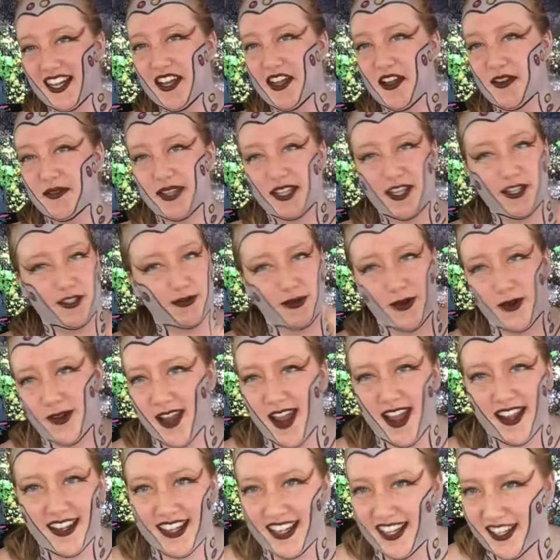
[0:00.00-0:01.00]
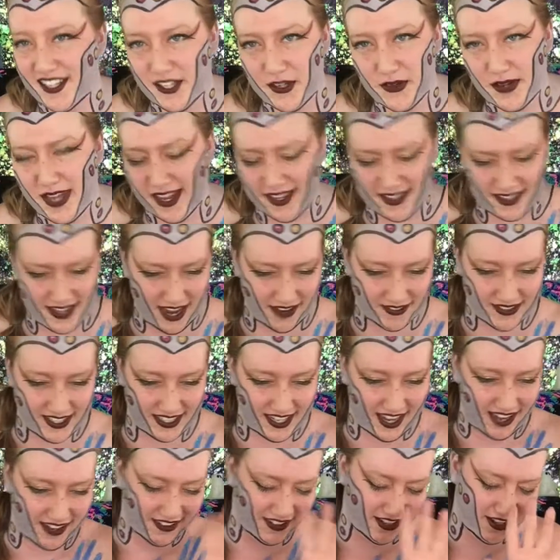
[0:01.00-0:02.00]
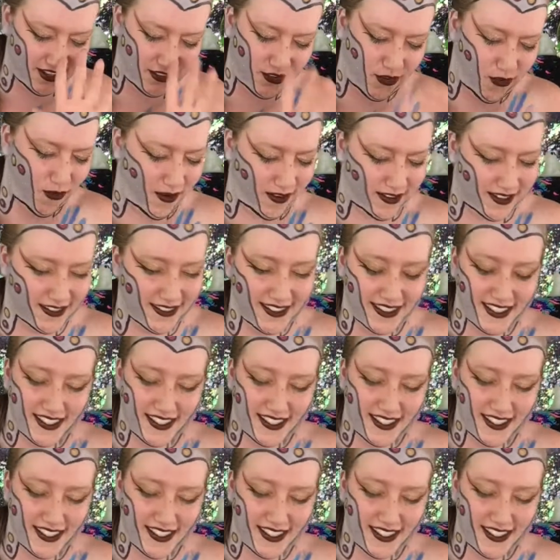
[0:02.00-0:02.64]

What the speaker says: Because we're not getting you kidnapped again, good lord.